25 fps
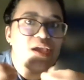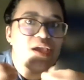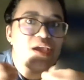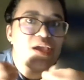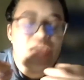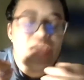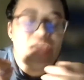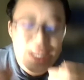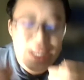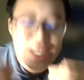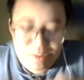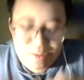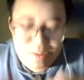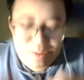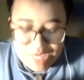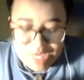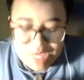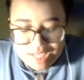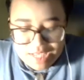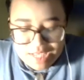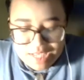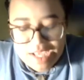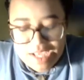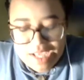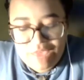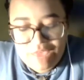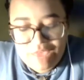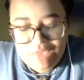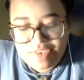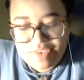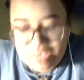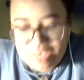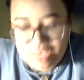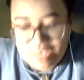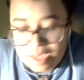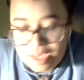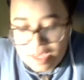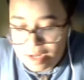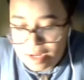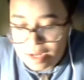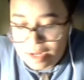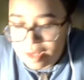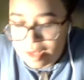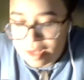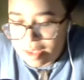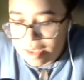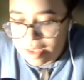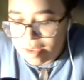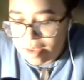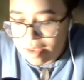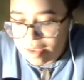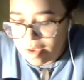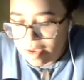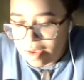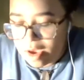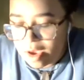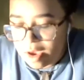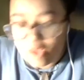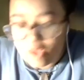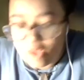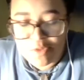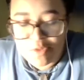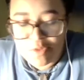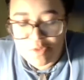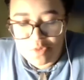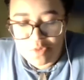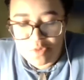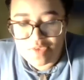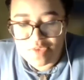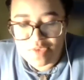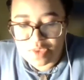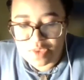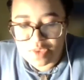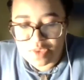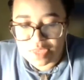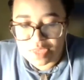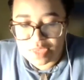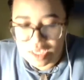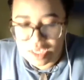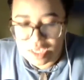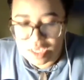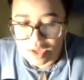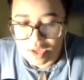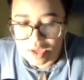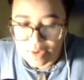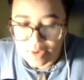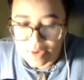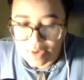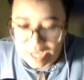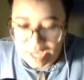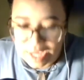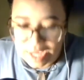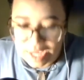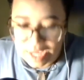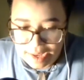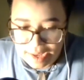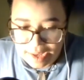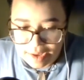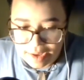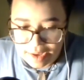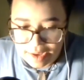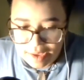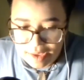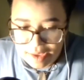and because I've seen other movies with Iko in it,